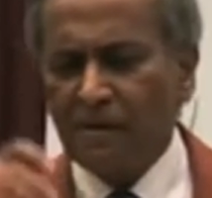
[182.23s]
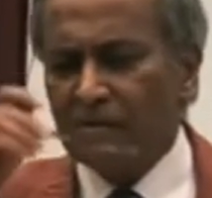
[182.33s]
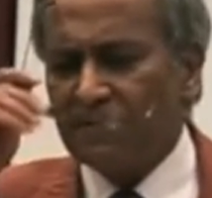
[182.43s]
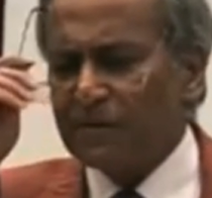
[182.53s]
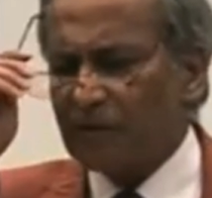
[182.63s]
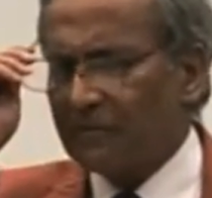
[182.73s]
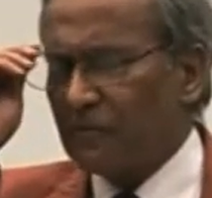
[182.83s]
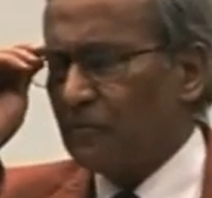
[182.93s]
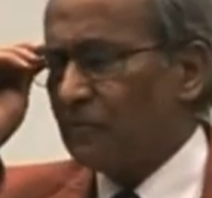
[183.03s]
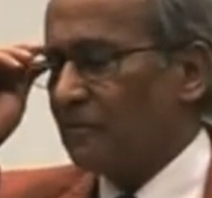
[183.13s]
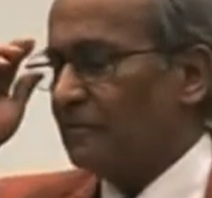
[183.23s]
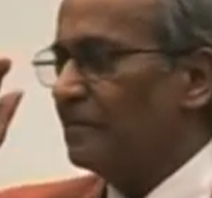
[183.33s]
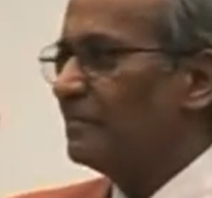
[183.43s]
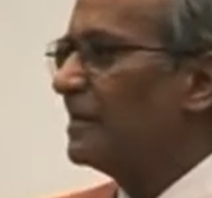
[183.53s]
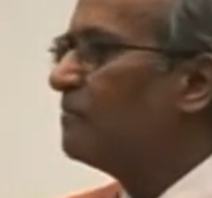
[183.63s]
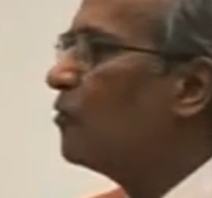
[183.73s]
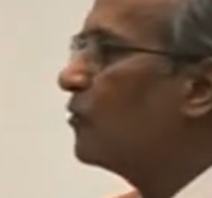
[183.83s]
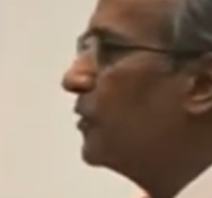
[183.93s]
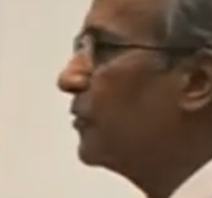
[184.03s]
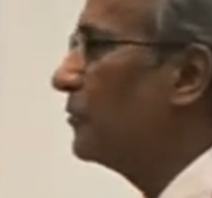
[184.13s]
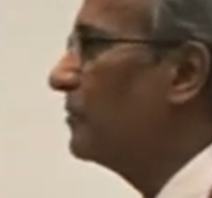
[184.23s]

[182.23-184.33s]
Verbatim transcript: First of all, they warn you.